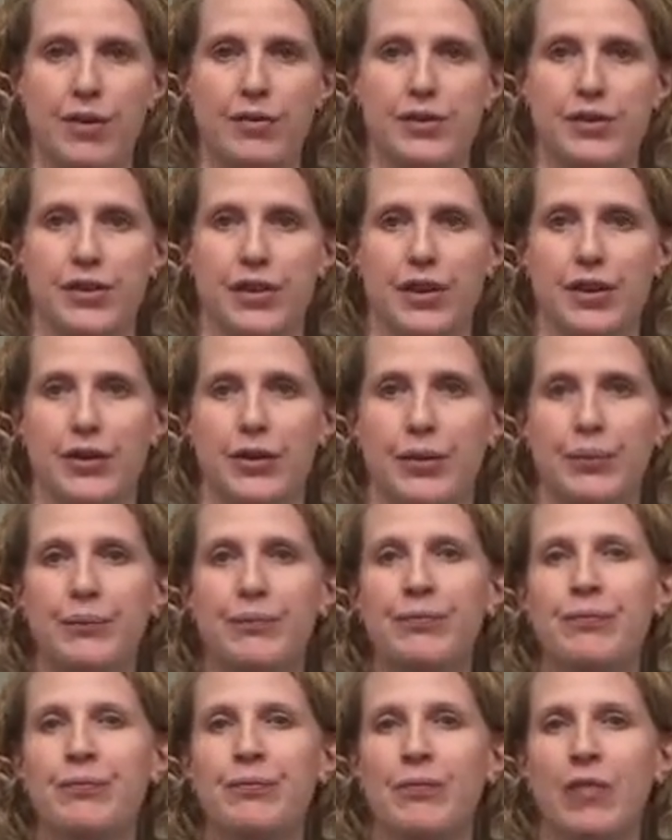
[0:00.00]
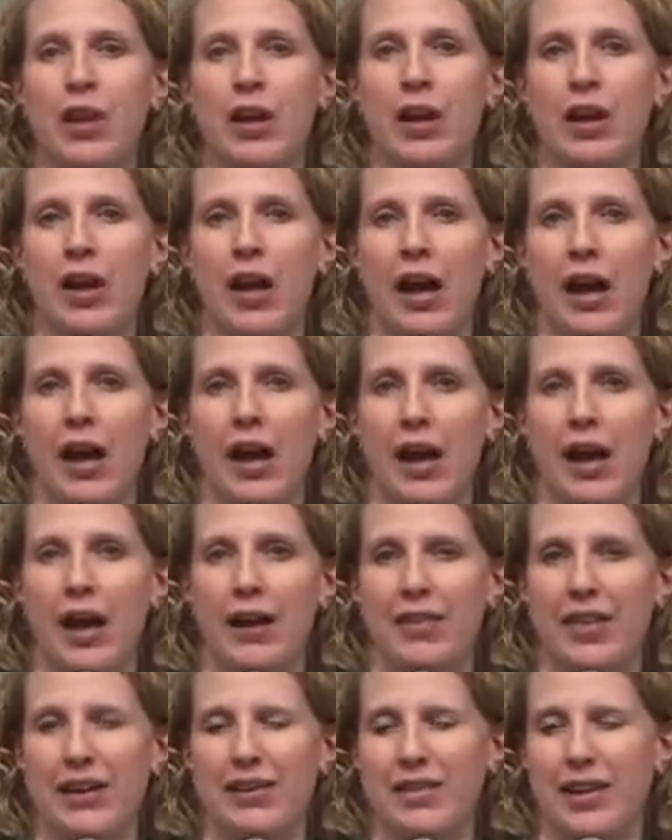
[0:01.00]
So
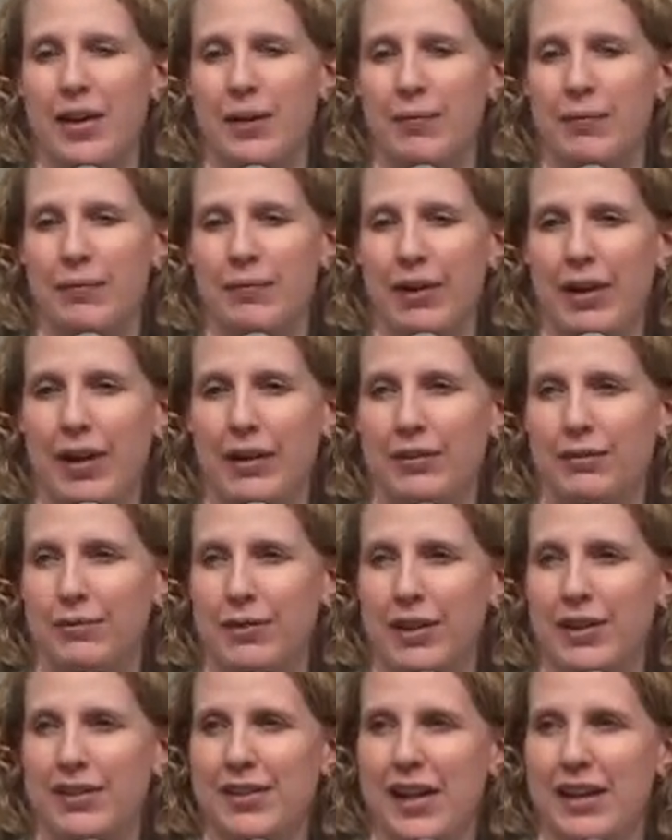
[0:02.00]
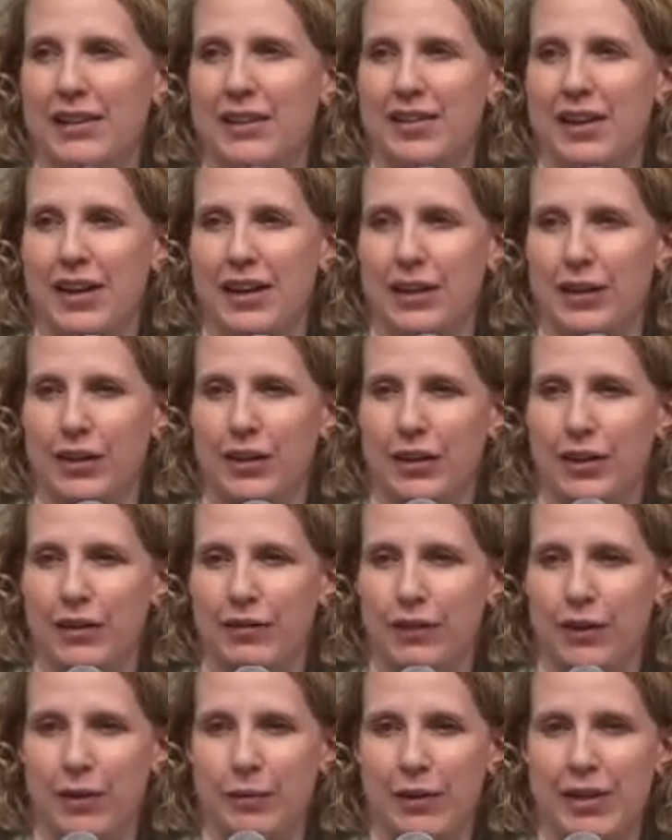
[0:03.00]
at that time, we decided to take a
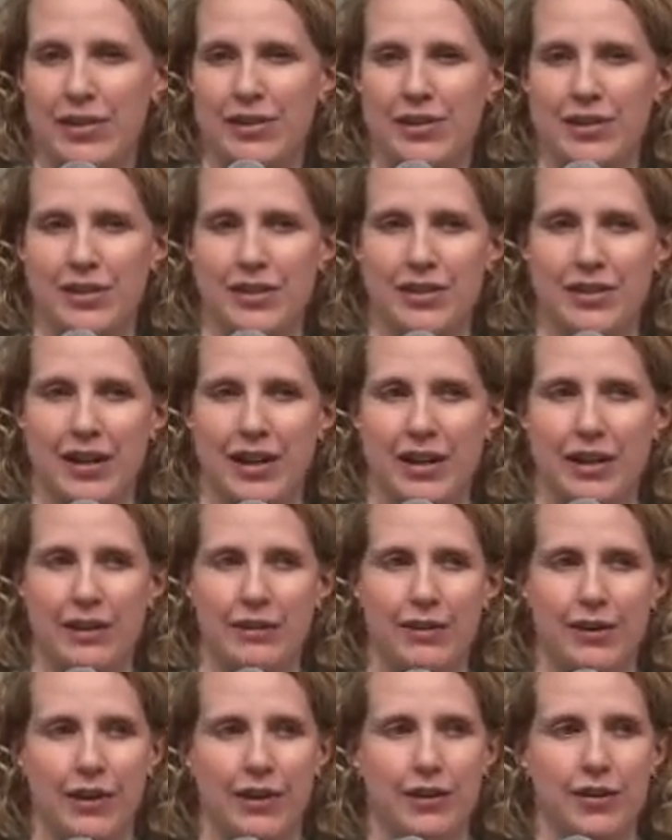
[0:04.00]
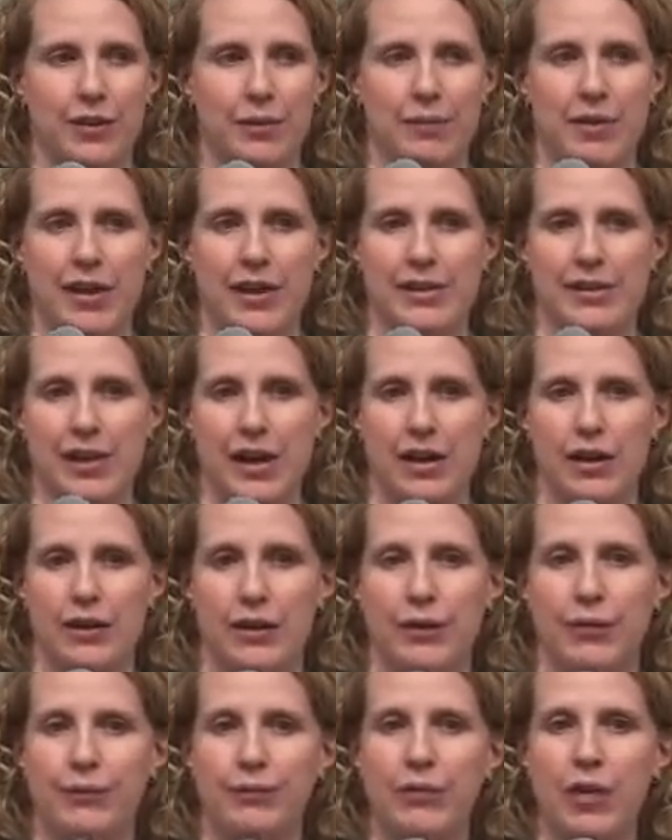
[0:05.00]
few months to just kind of figure some things
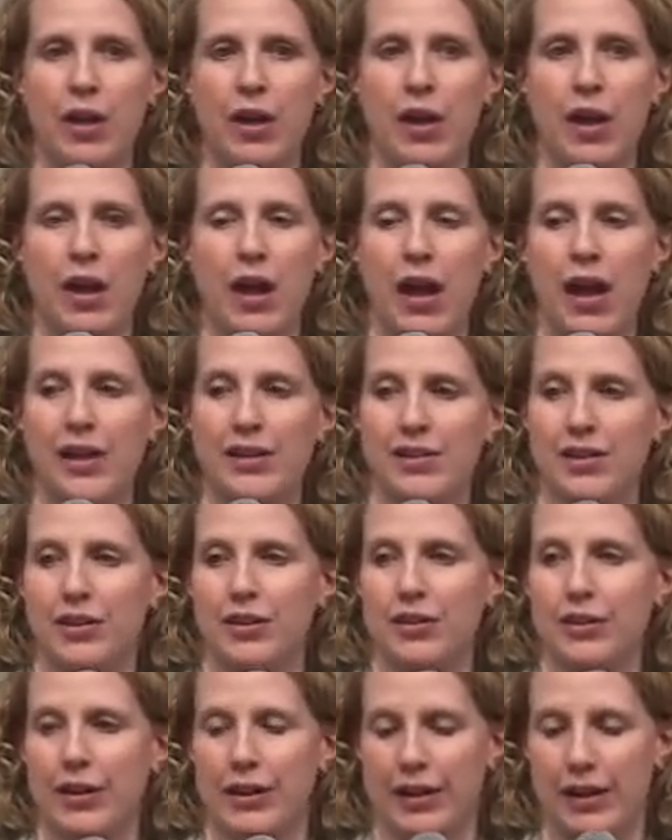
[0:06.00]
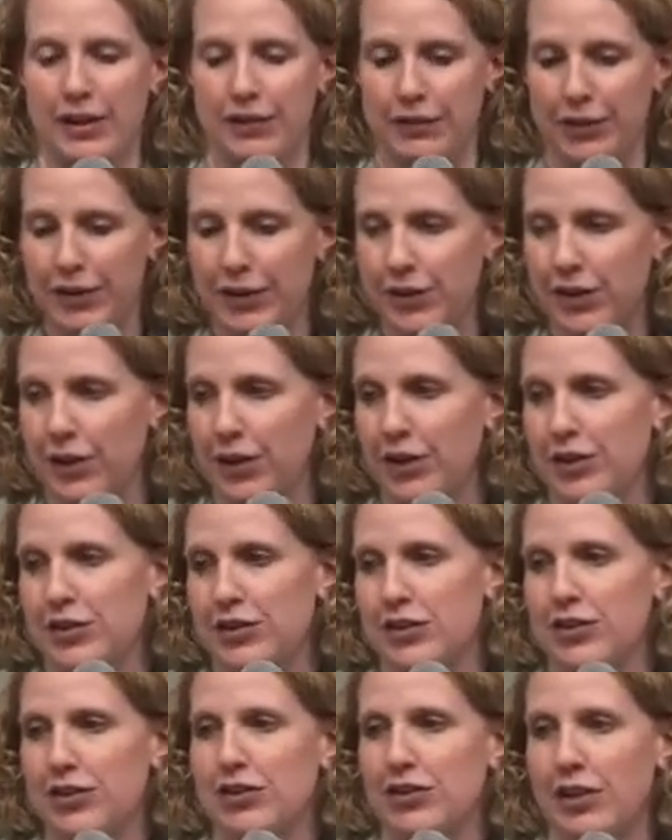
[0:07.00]
out. I started doing a lot of
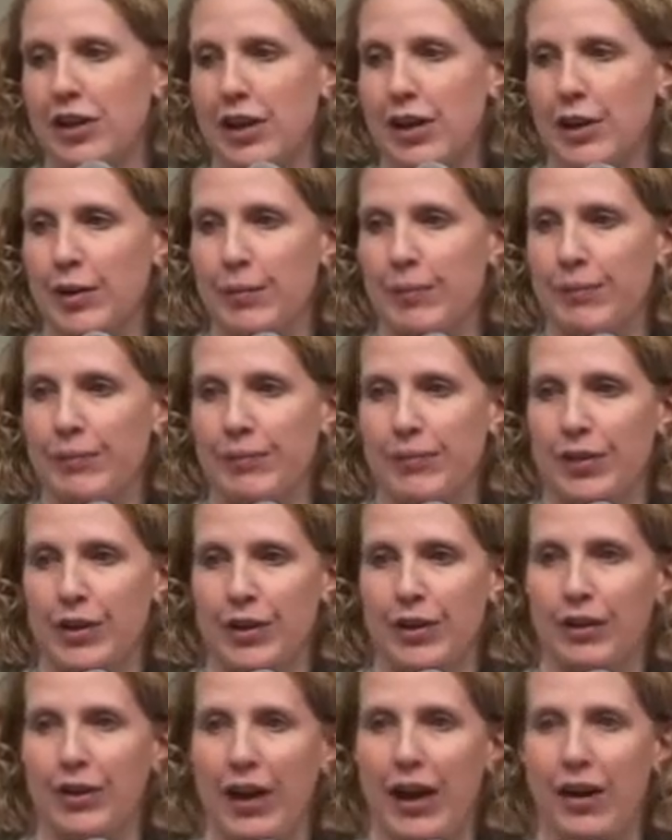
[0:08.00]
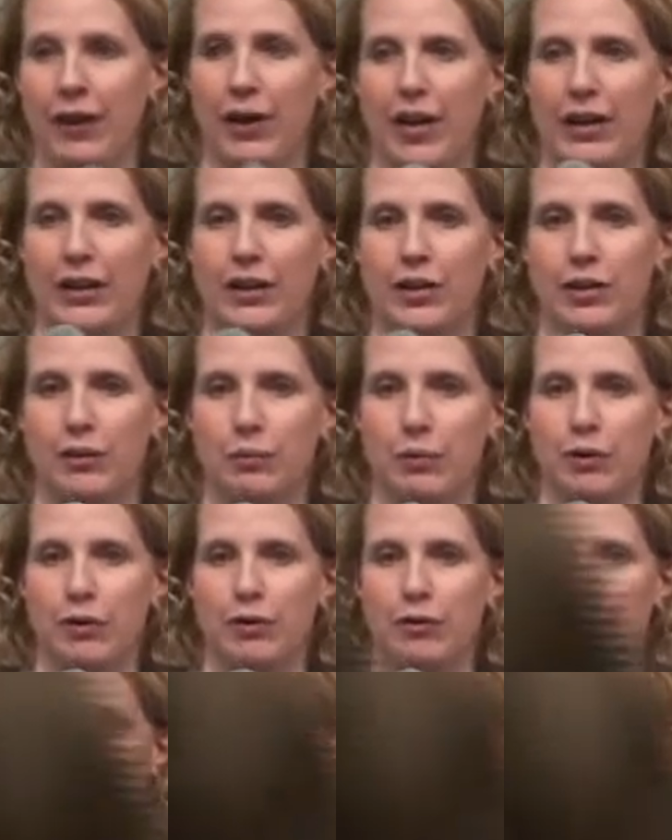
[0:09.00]
research, you know, how I could
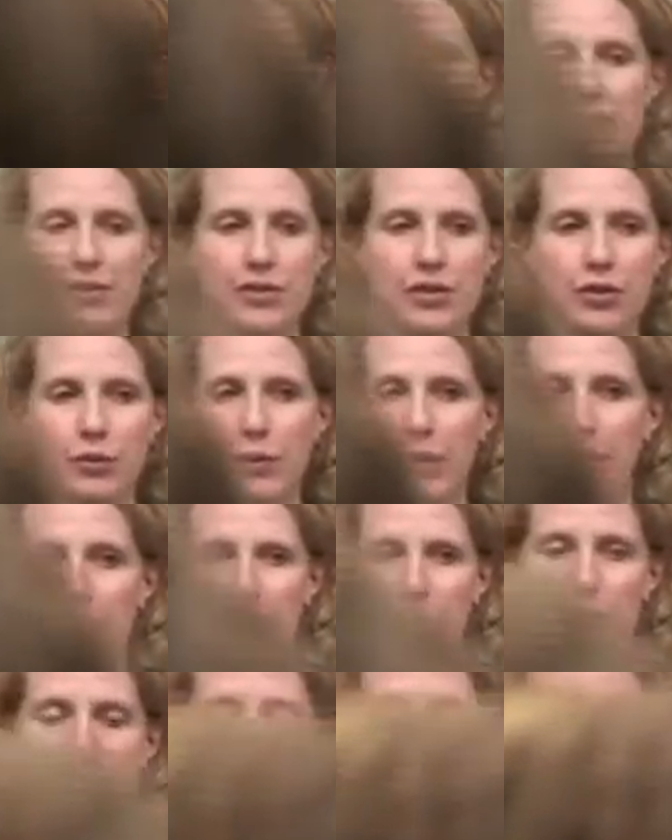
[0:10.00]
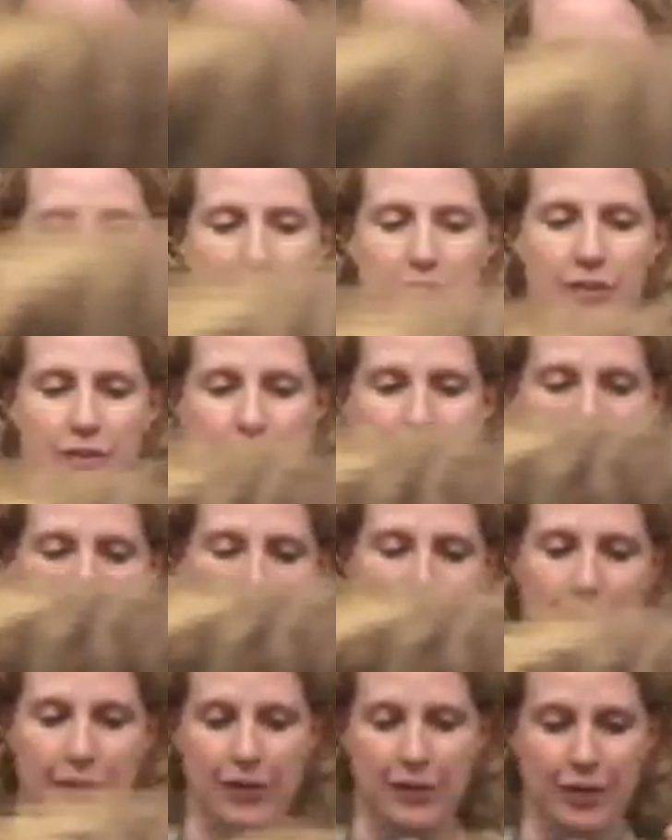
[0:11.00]
improve my chances, you know, what I could do about diminished
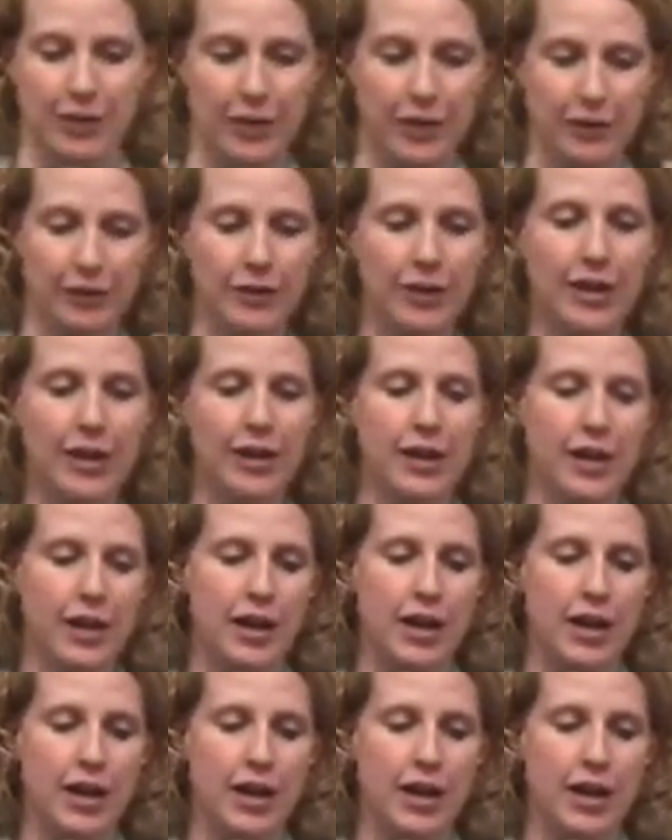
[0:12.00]
ovarian reserve.